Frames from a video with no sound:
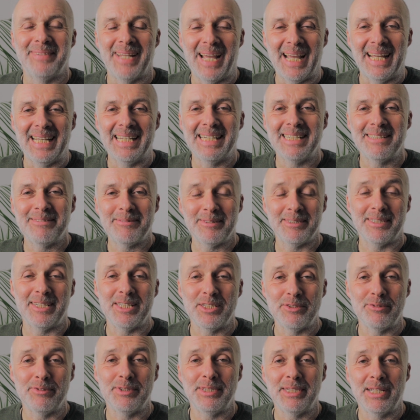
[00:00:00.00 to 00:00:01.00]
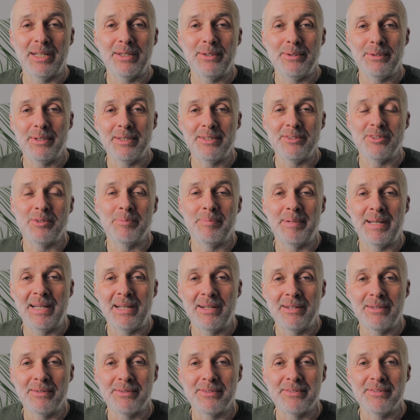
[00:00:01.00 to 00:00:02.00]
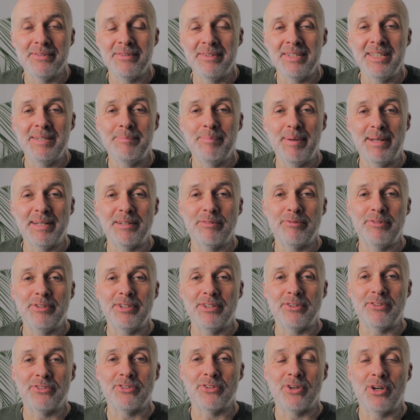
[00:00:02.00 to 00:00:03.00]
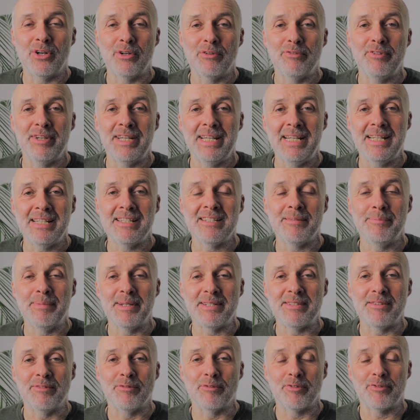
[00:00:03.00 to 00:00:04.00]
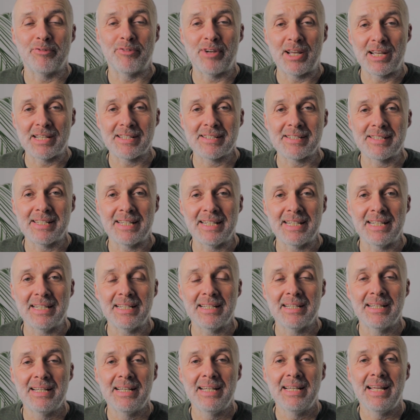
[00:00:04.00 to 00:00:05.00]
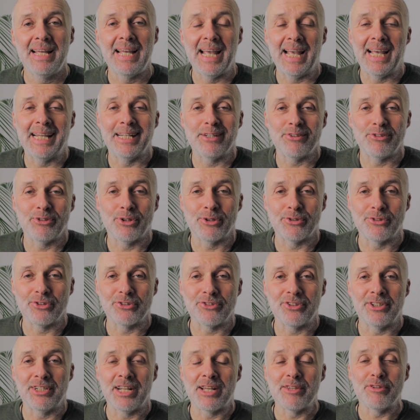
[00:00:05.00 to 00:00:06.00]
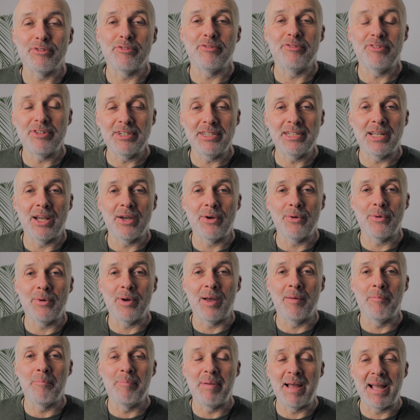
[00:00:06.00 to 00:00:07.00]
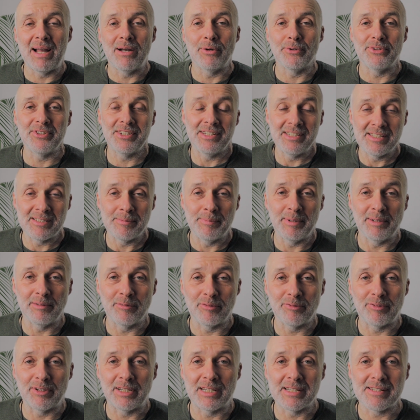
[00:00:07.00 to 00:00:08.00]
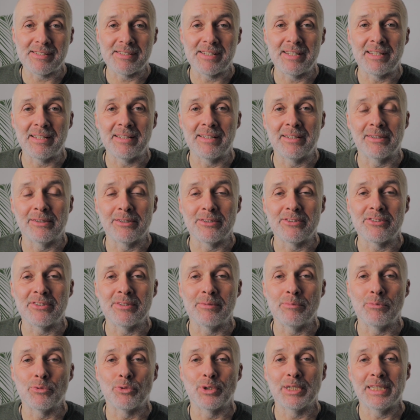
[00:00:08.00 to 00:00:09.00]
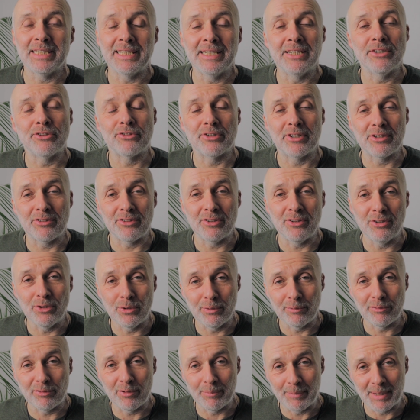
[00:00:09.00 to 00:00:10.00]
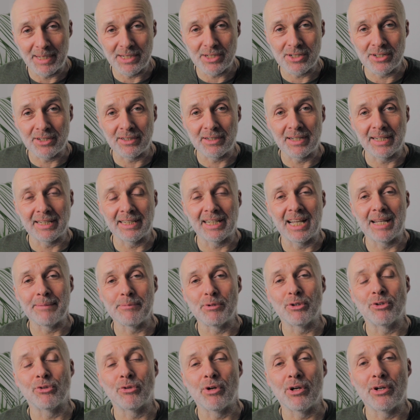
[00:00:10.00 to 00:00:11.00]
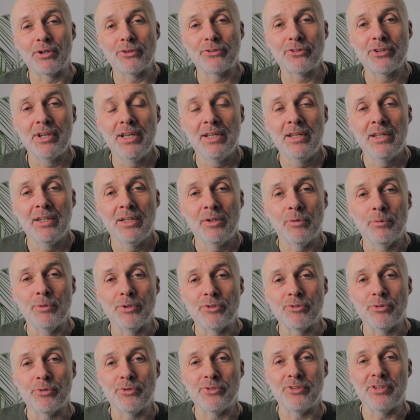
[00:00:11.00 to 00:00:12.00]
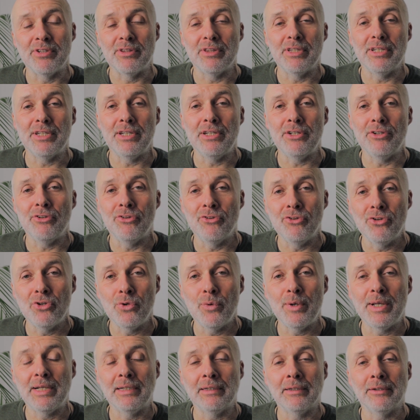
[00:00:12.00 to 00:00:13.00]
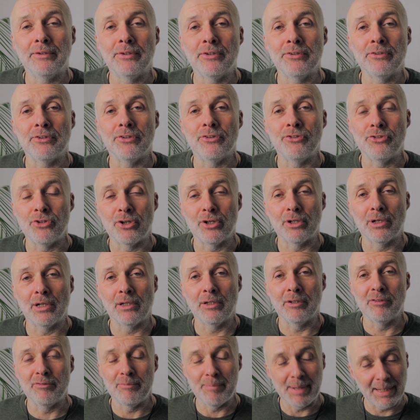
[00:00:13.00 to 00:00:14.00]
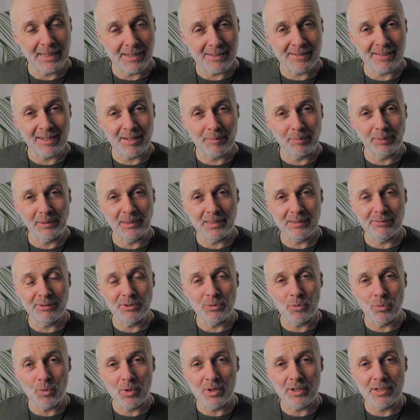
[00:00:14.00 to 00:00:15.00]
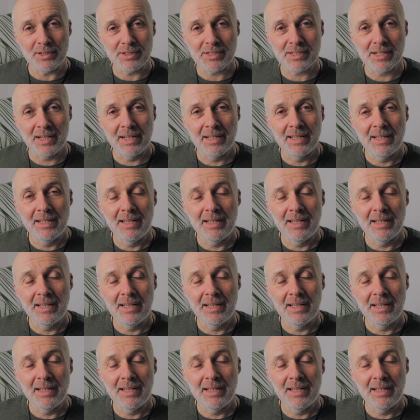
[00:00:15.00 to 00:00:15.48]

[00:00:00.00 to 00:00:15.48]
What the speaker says: Hiya, today's video is about the benefits of intermittent fasting, and it's not just another video about intermittent fasting. There is some really interesting new information I came across, which was in the New England Journal of Medicine, I believe it was,